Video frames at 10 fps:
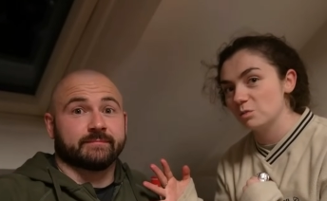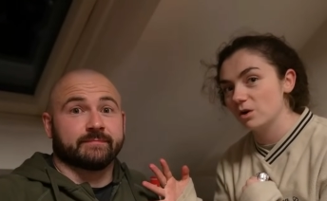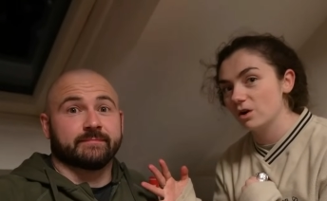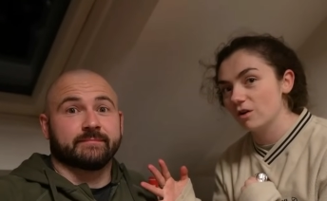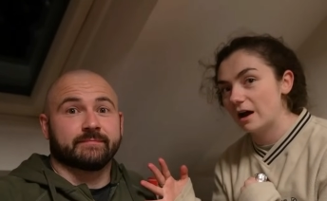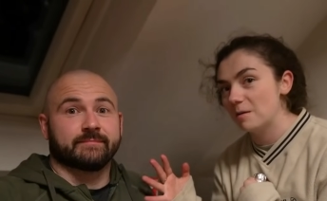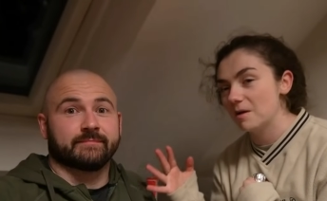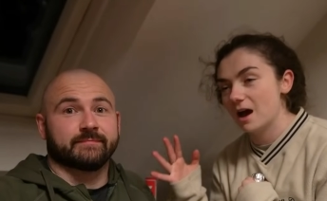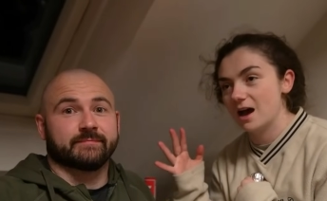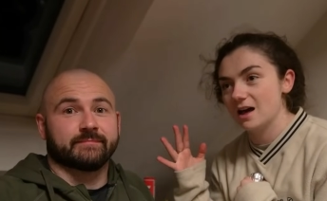Speaker 1: the
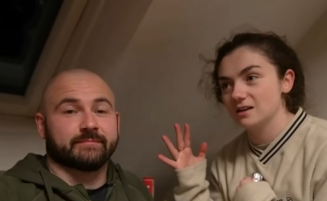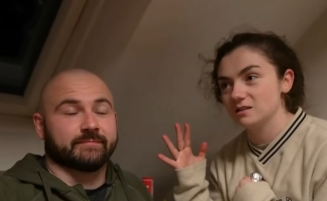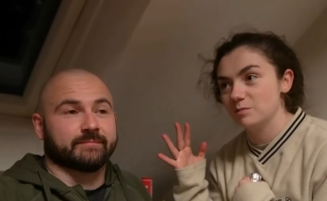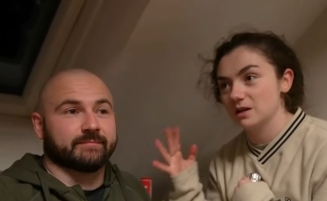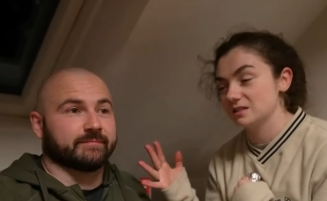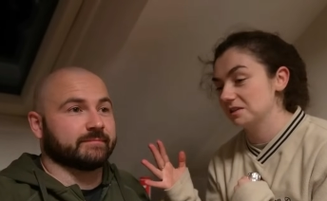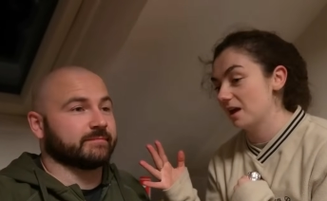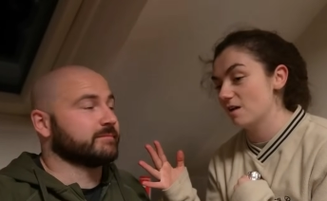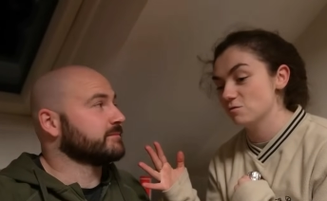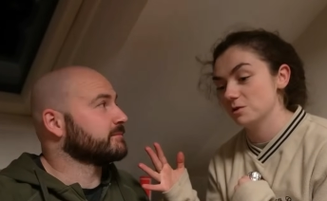program and basically
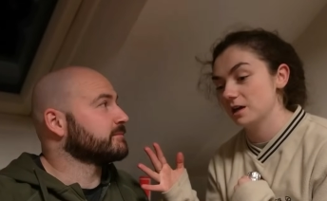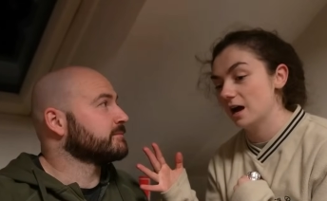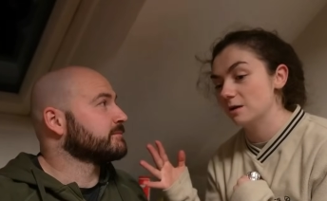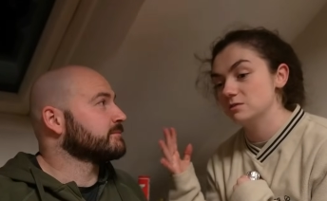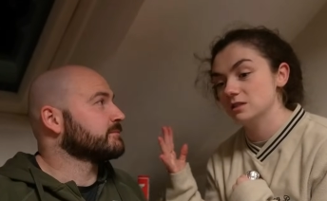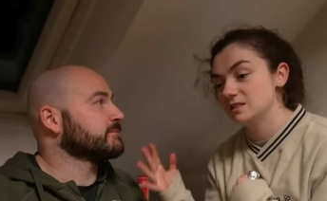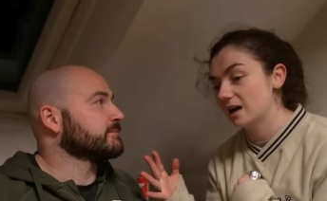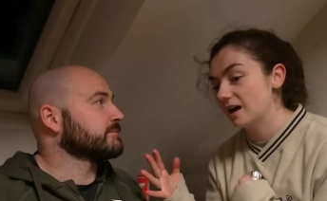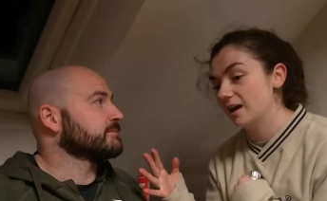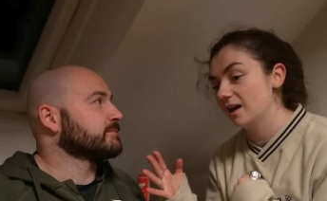get everybody hyped to
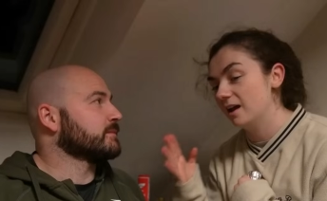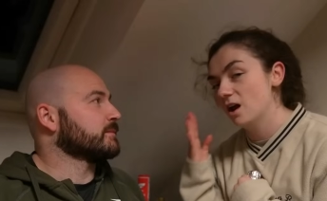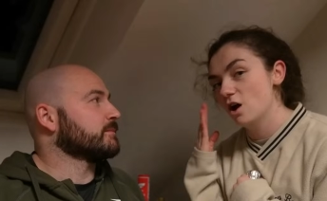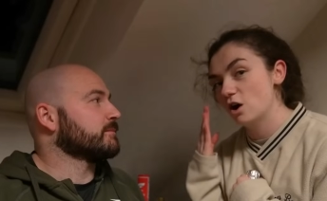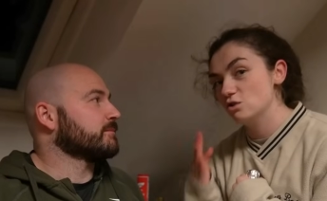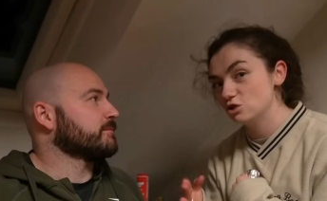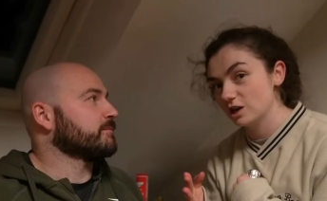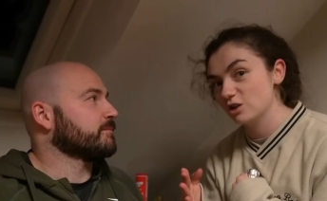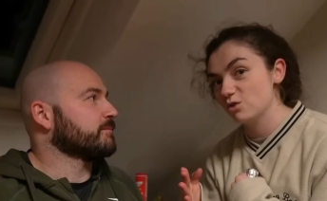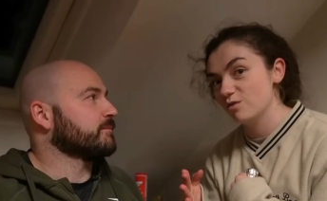start it on
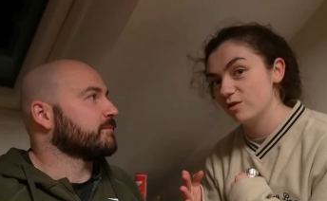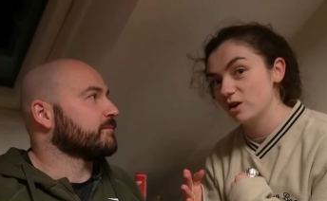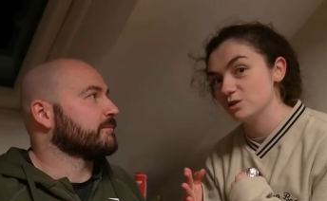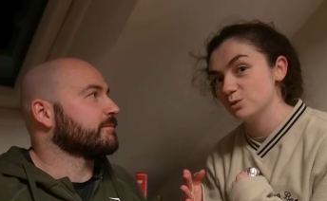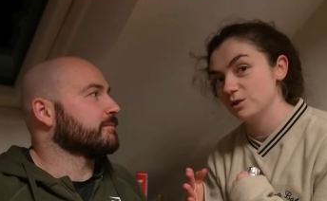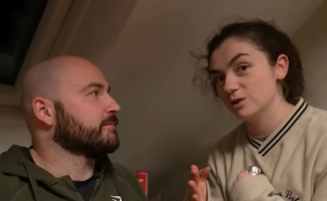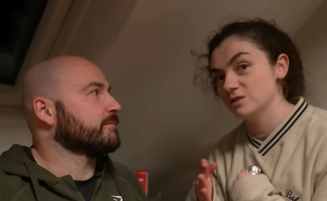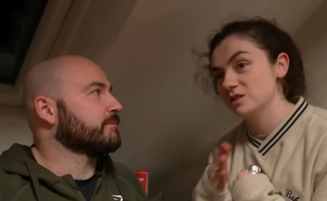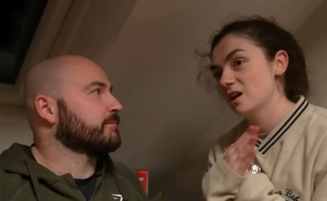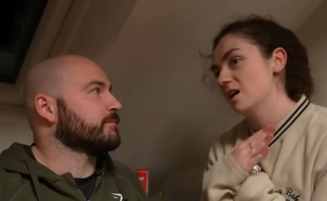January 1st with
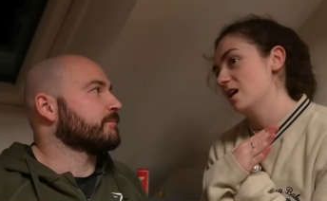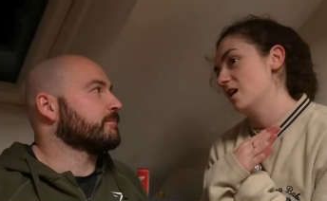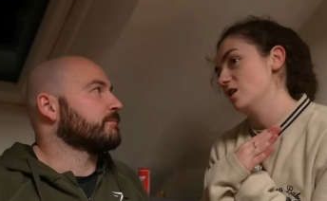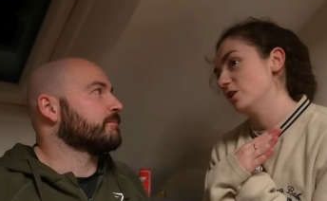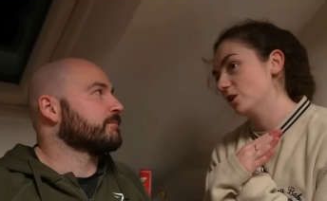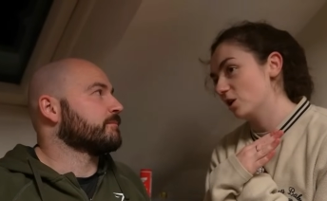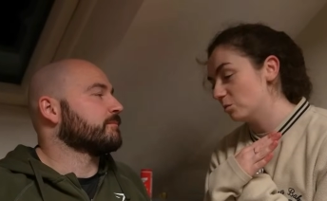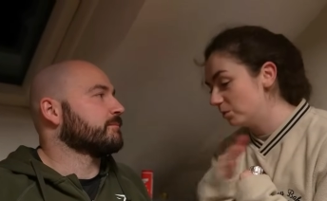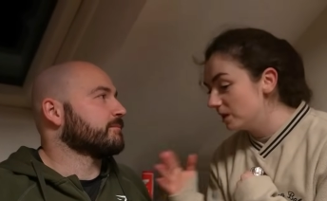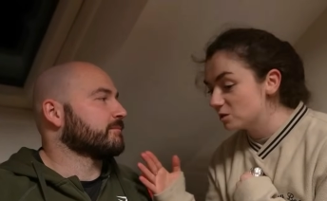us. You're going to
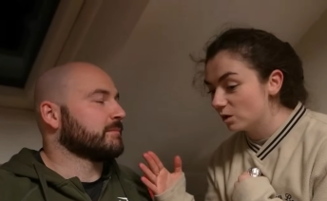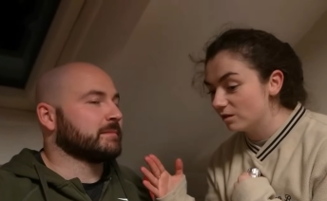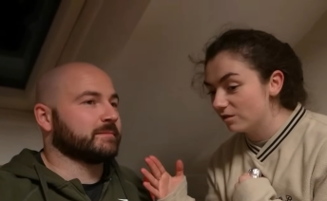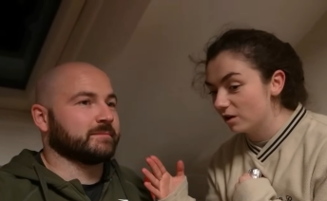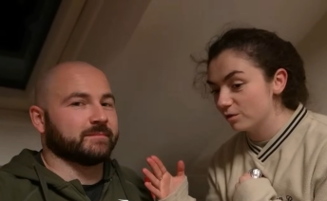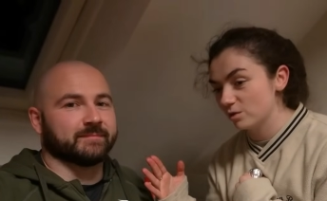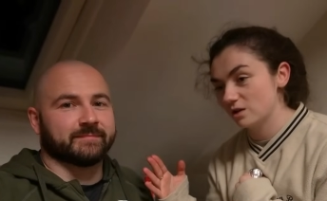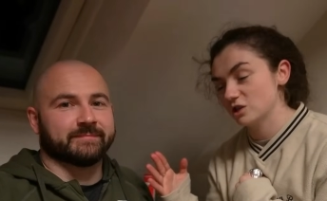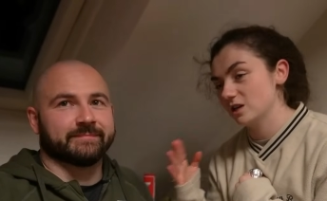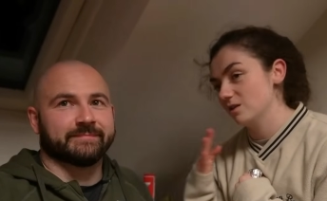complete 24
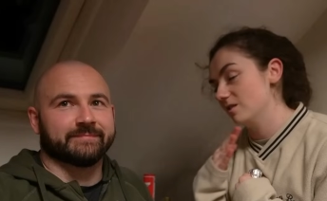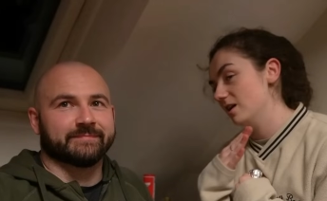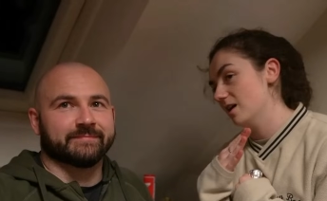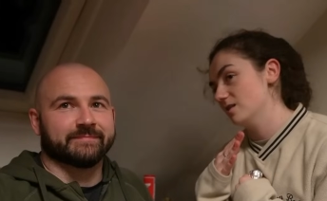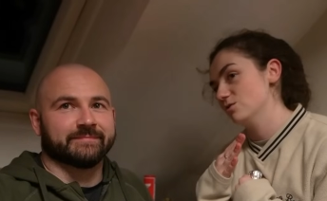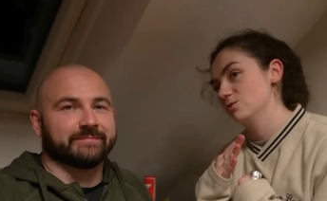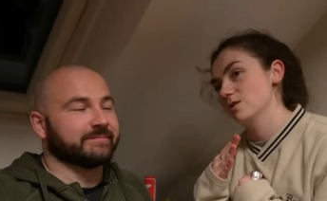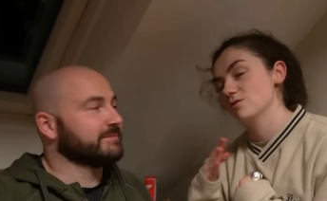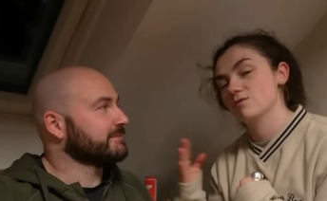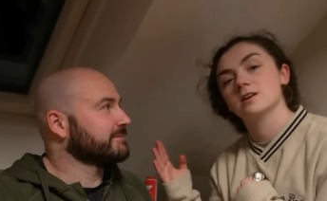throughout January and
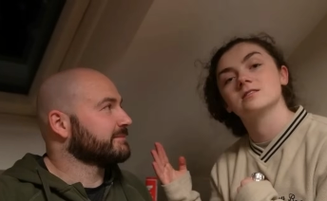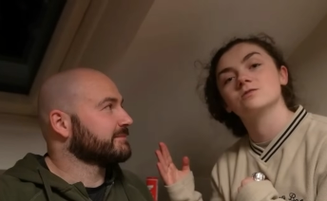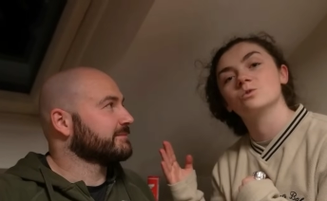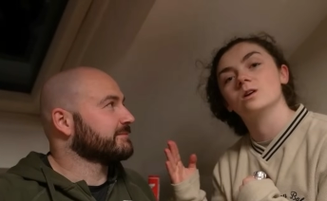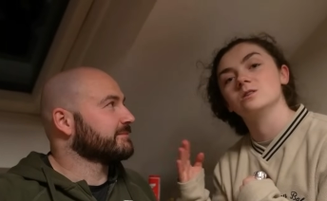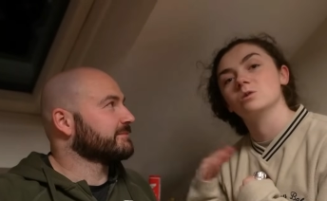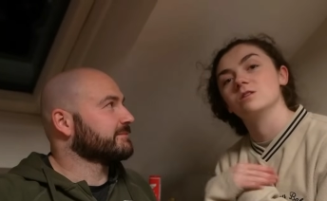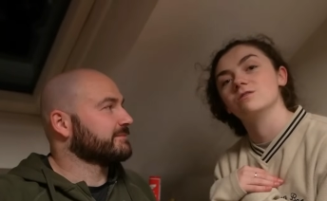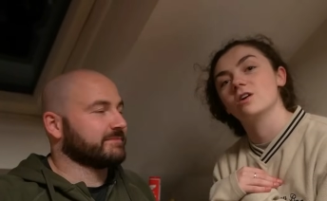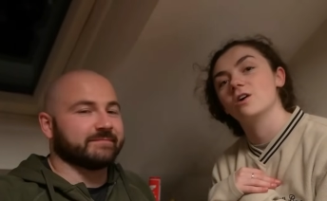throughout the rest of
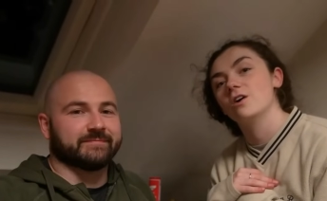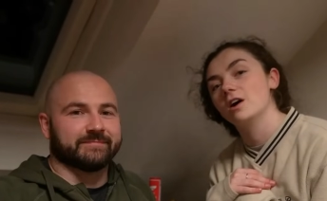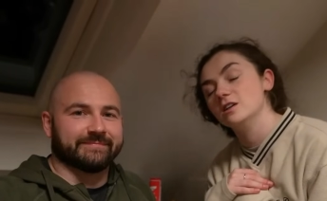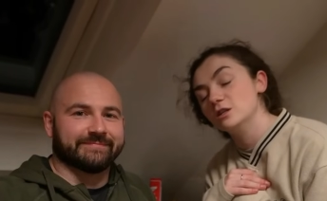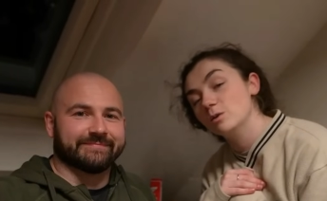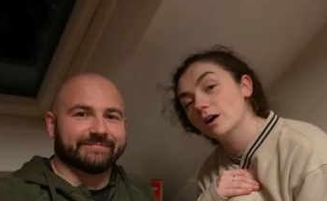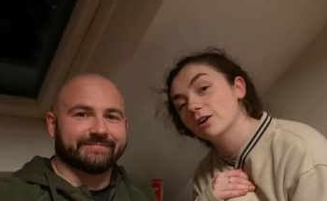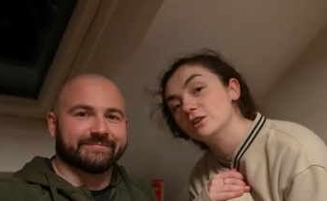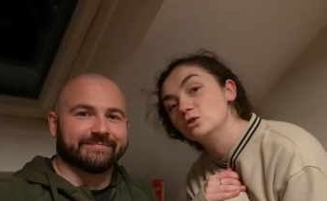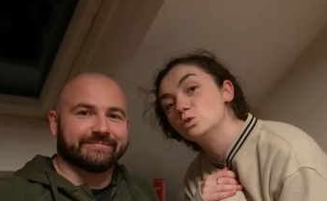2024, and you are
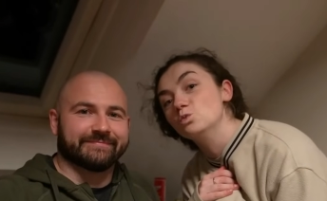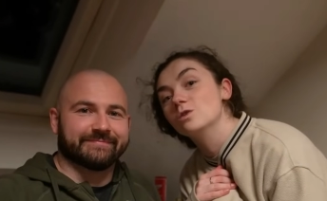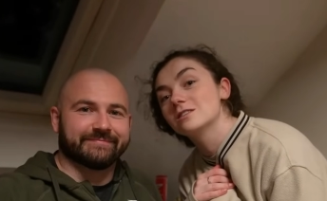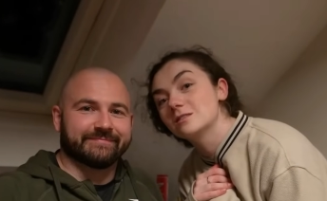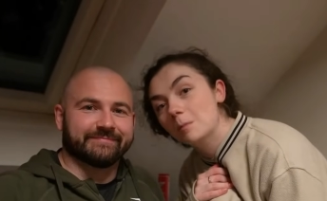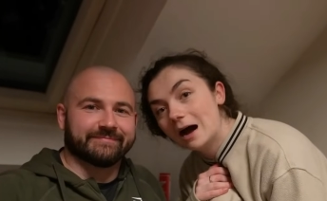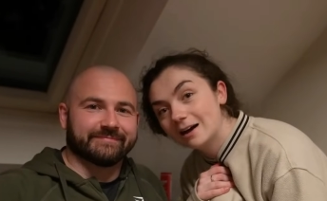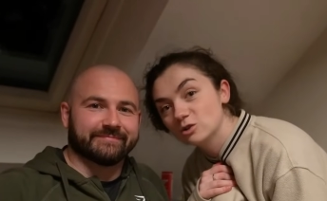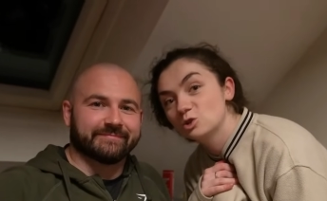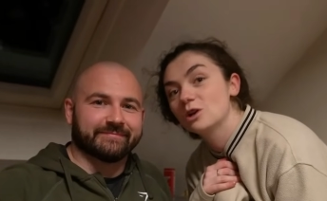going to
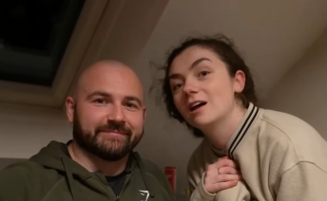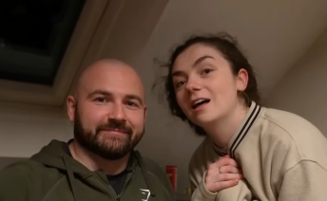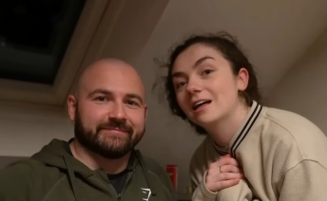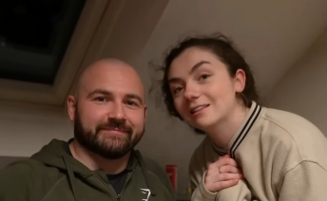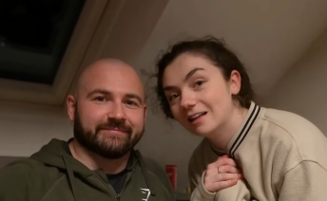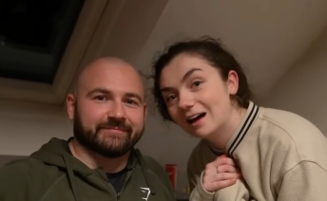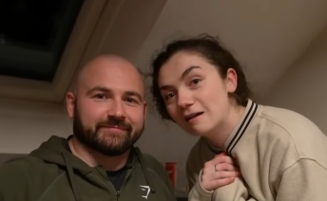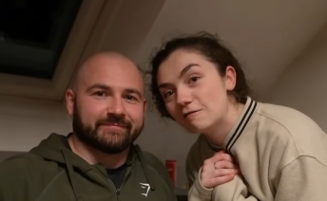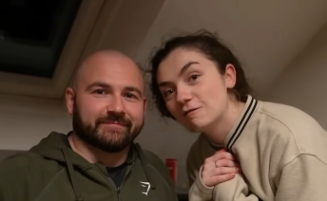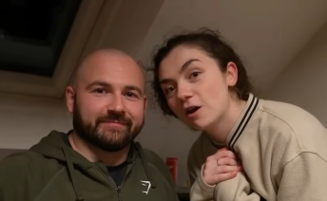smash
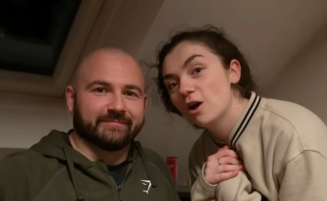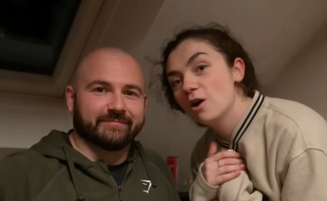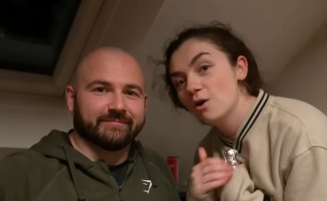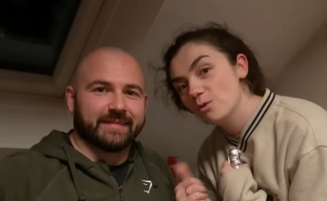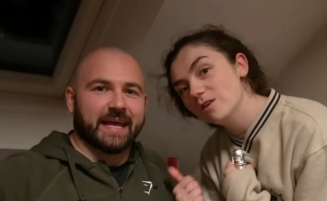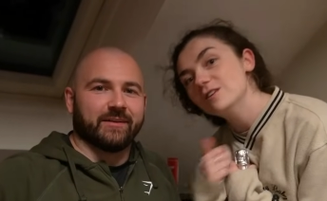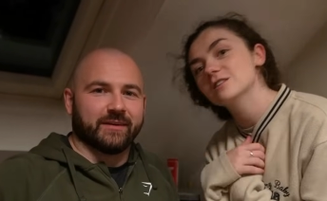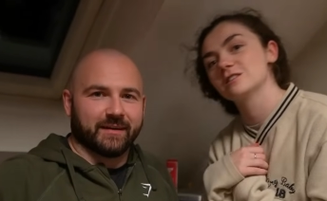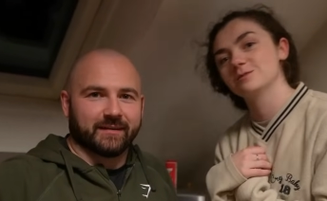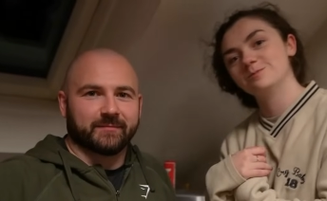life.
Speaker 2: Hell
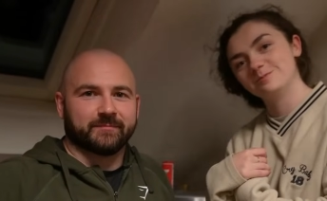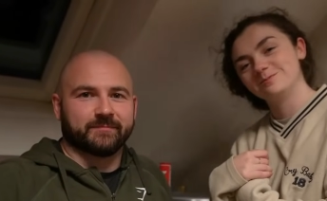yeah.